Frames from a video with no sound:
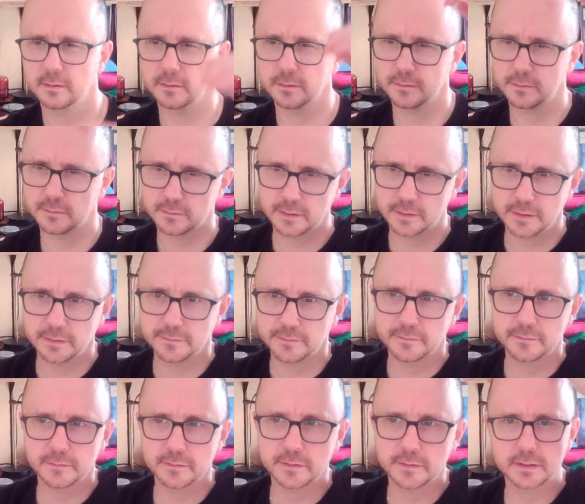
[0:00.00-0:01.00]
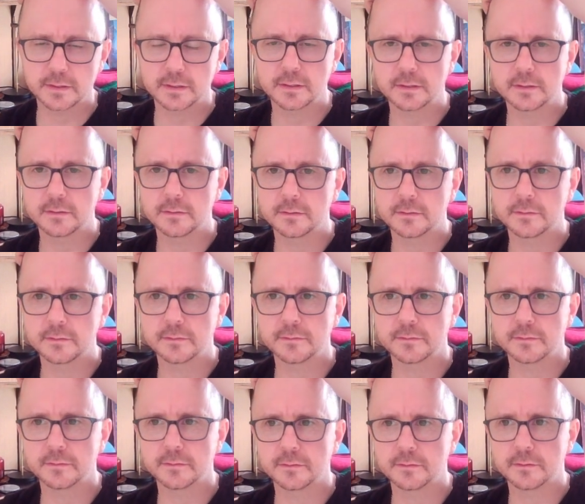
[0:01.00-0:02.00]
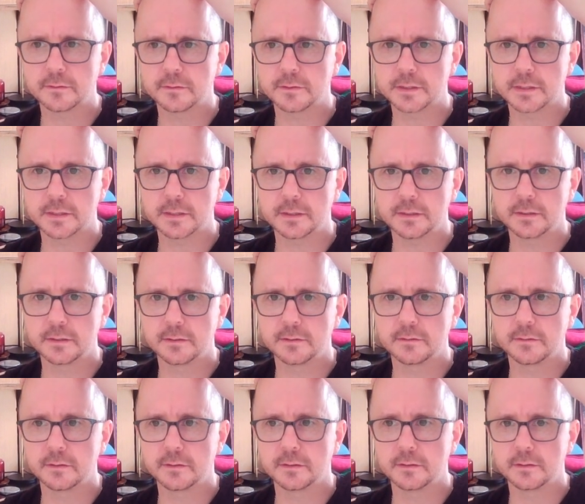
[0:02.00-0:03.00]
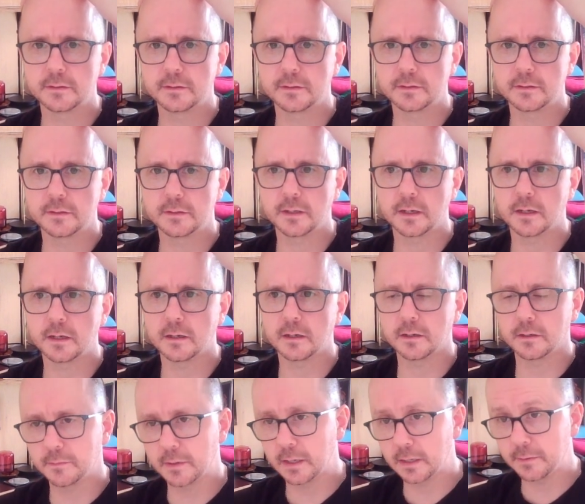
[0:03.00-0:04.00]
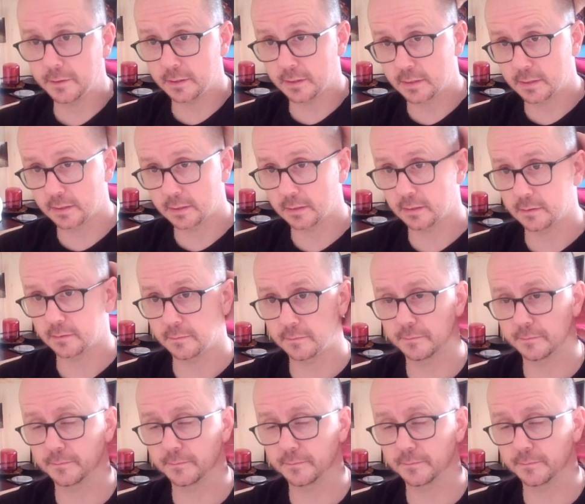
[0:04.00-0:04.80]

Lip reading: Grief. Or is it maybe it's a